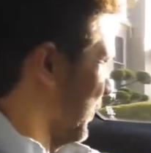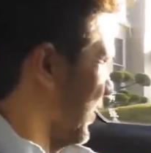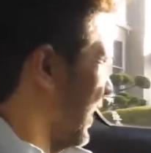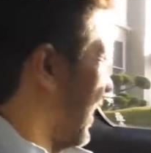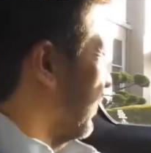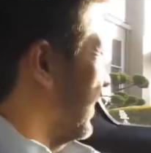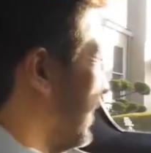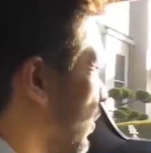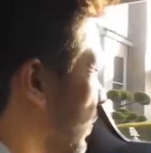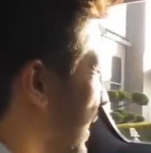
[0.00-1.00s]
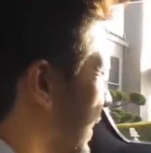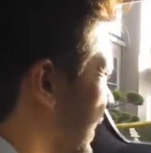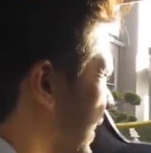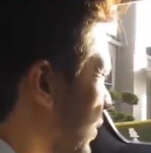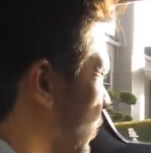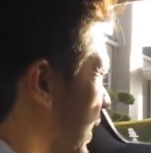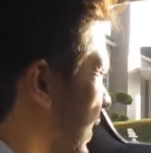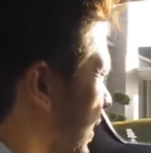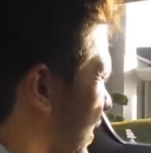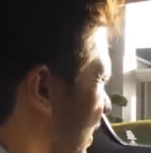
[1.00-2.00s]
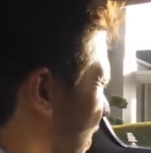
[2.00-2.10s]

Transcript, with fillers: You're going to have to deal with that kid when